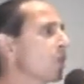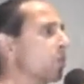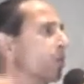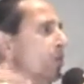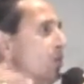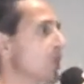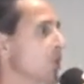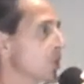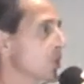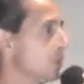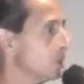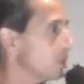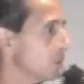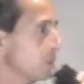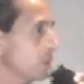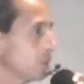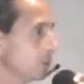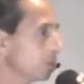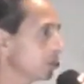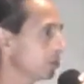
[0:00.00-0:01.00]
and start
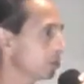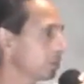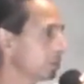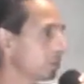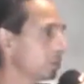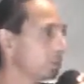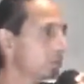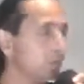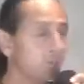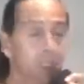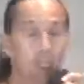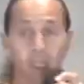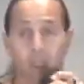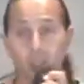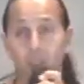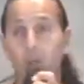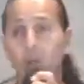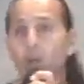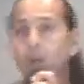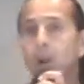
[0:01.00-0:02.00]
preaching
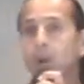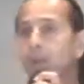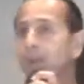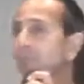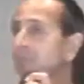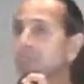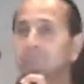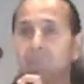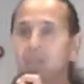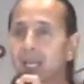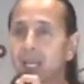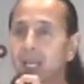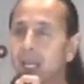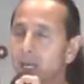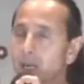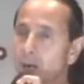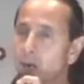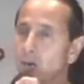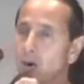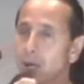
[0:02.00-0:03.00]
like it's all right.
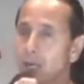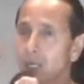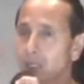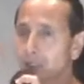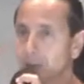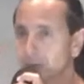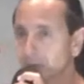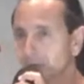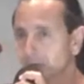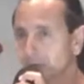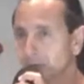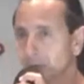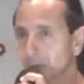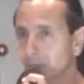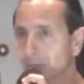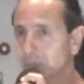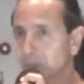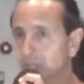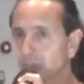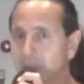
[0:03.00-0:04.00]
It ain't all right.
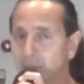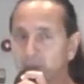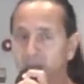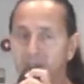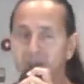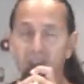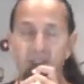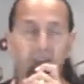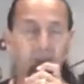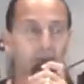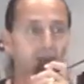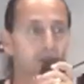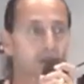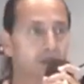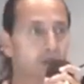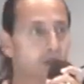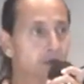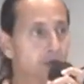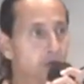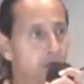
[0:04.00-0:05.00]
I believe it's
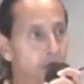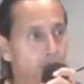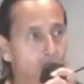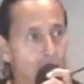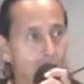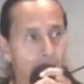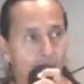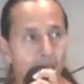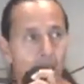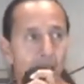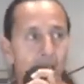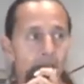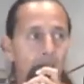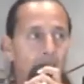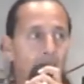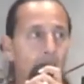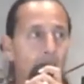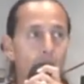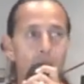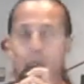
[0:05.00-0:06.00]
offensive to the Lord.
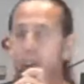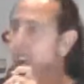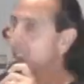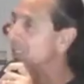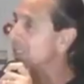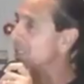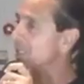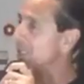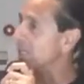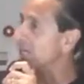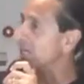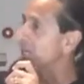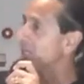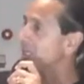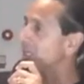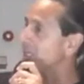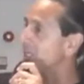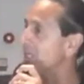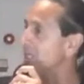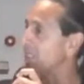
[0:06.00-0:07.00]
That person needs to
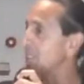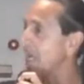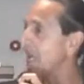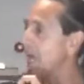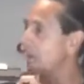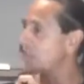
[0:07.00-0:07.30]
take